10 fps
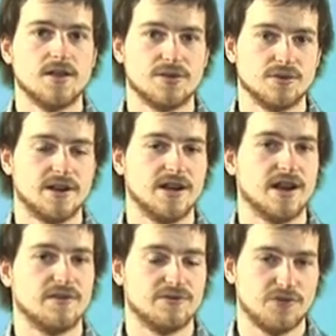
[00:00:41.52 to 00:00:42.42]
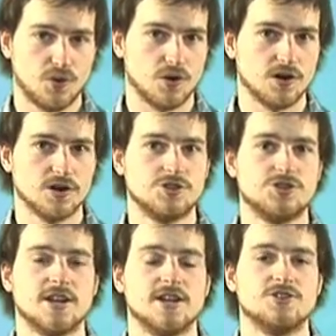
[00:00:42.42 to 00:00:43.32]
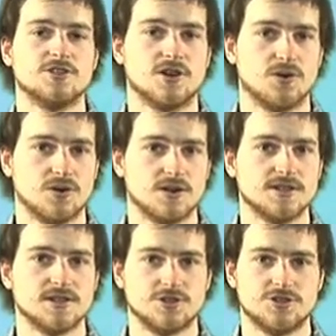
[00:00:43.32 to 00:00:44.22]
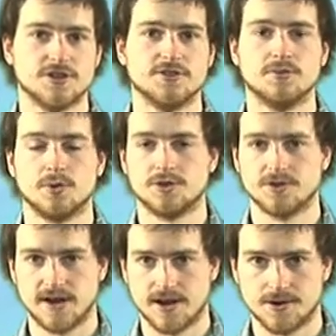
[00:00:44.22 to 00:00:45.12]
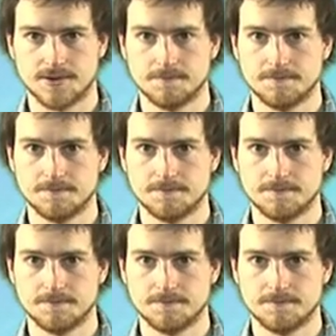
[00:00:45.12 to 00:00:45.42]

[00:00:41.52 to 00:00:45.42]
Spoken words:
3, and 4 change according to the gender of what they're counting.